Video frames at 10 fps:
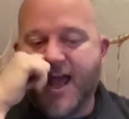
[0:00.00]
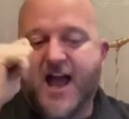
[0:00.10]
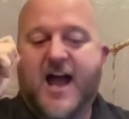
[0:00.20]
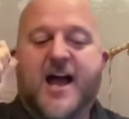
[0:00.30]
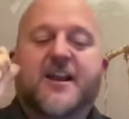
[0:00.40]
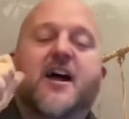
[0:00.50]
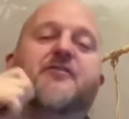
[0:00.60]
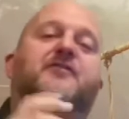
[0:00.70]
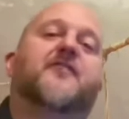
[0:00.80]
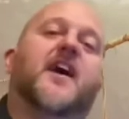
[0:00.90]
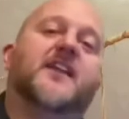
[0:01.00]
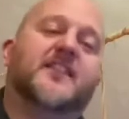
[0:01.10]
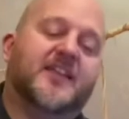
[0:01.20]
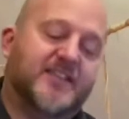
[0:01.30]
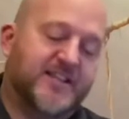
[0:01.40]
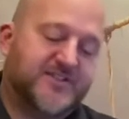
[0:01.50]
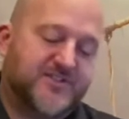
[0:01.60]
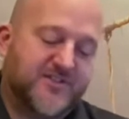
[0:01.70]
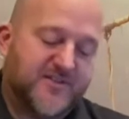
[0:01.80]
And I find that this